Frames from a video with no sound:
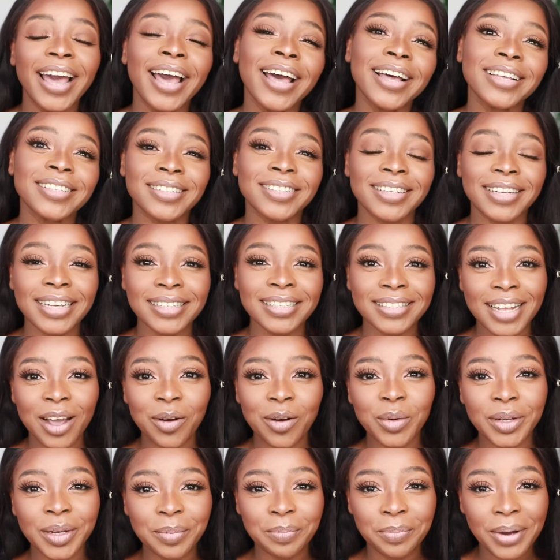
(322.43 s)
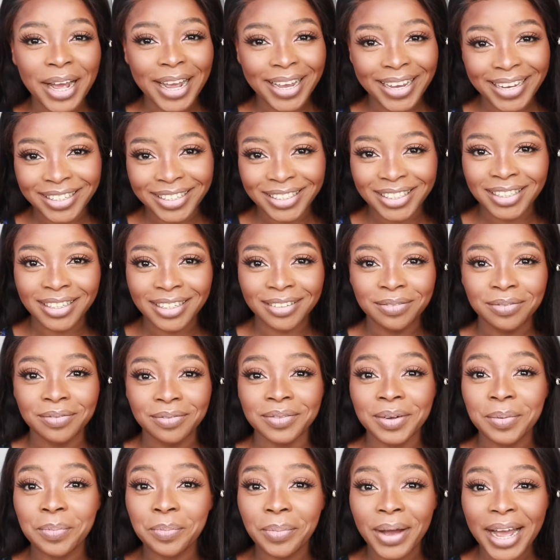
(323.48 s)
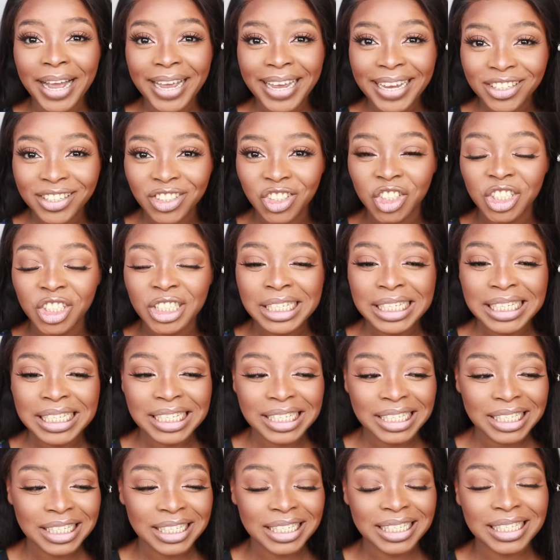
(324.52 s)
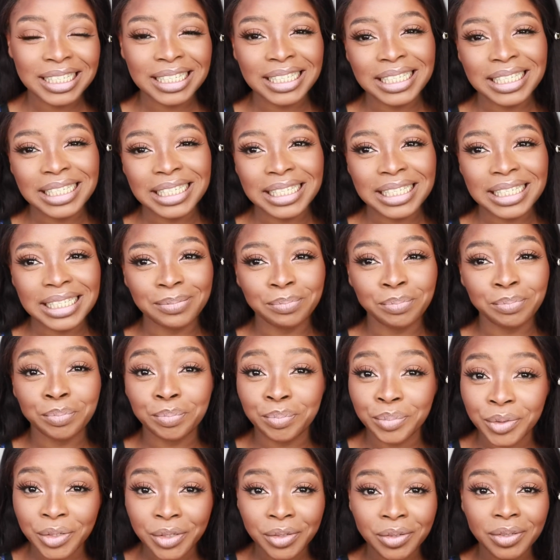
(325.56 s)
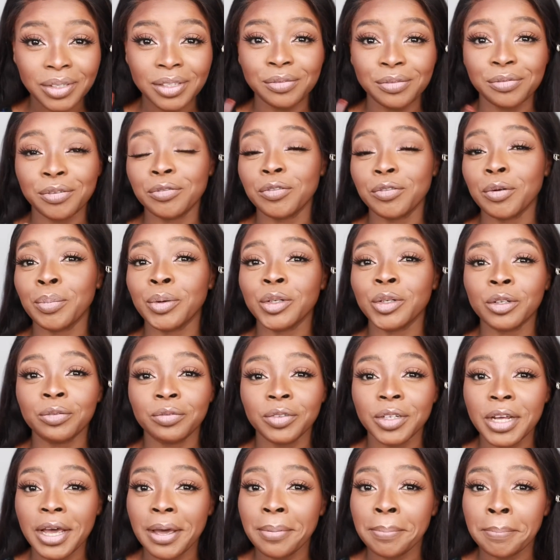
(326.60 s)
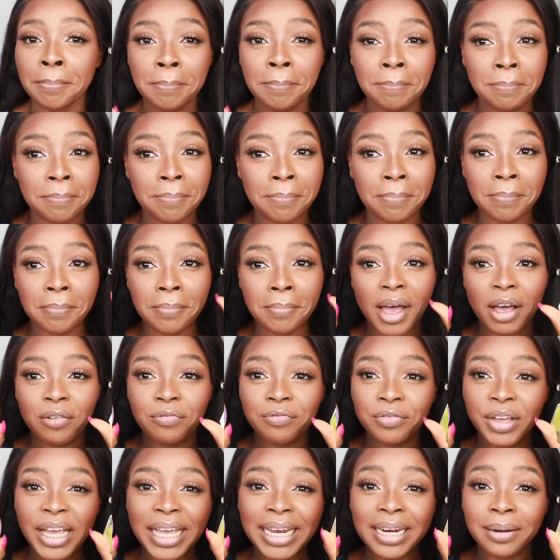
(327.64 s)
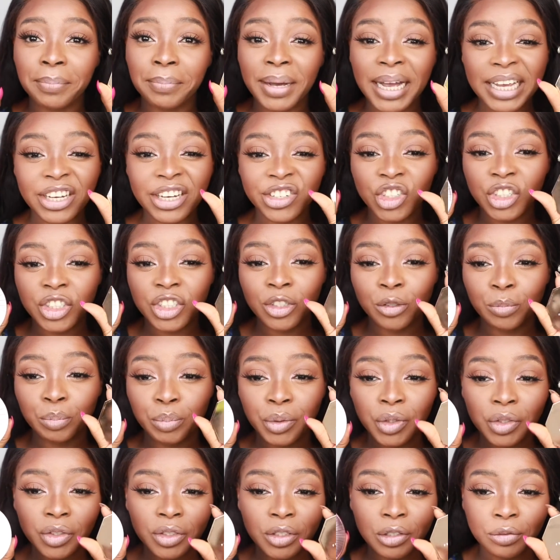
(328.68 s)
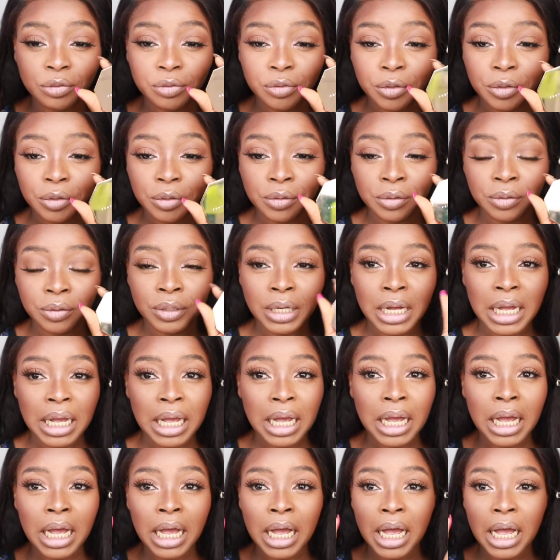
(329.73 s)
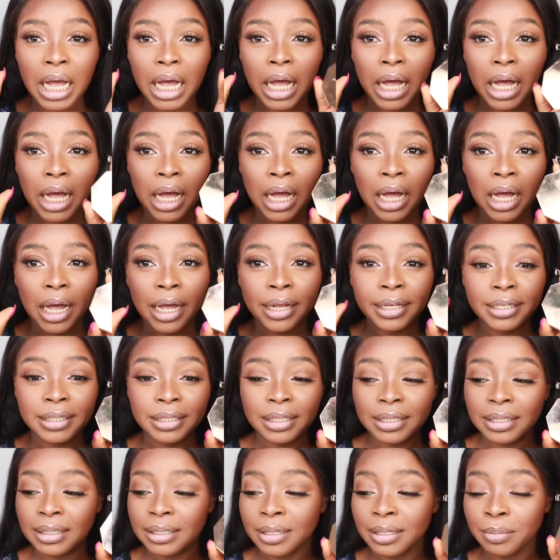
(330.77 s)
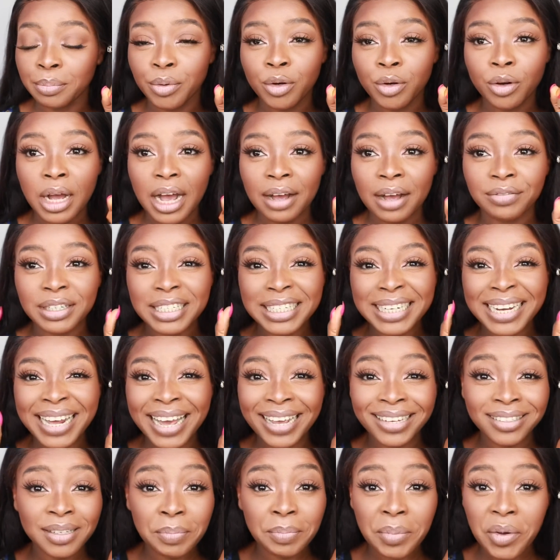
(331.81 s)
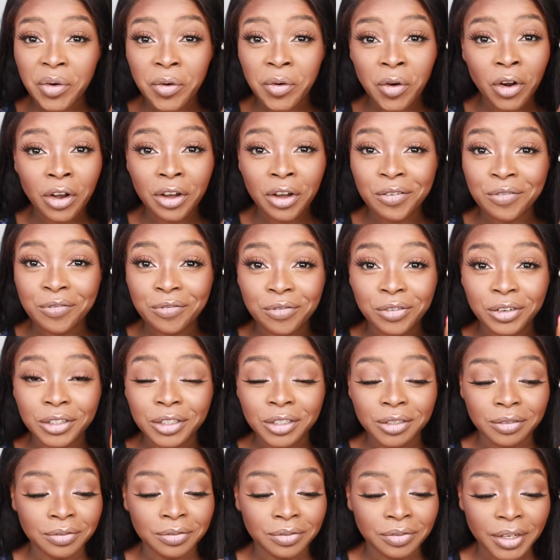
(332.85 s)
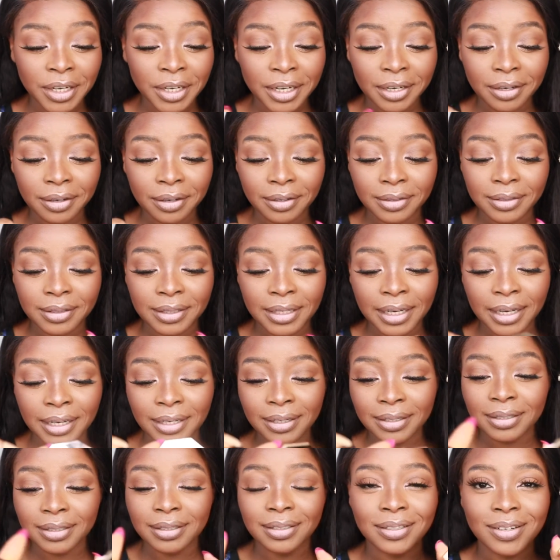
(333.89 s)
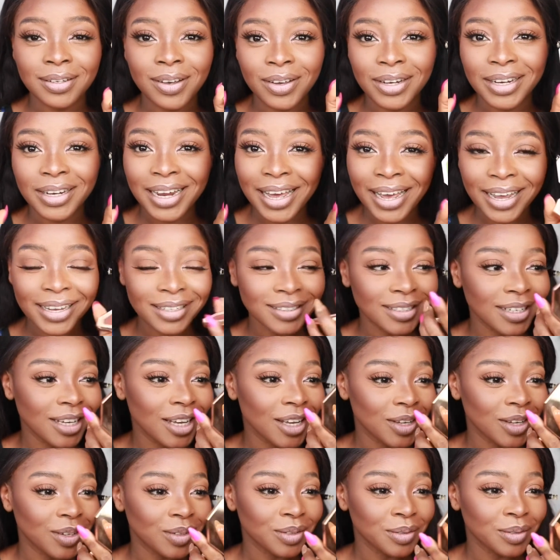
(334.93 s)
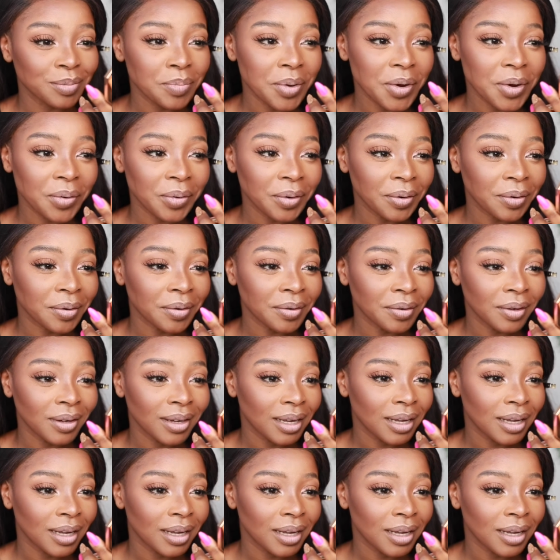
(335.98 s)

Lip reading: So let's start with the packaging. The packaging is just beautiful for both of them. I think the packaging is beautiful. They both have a nice mirror in front of it. See, this has got a nice cute mirror.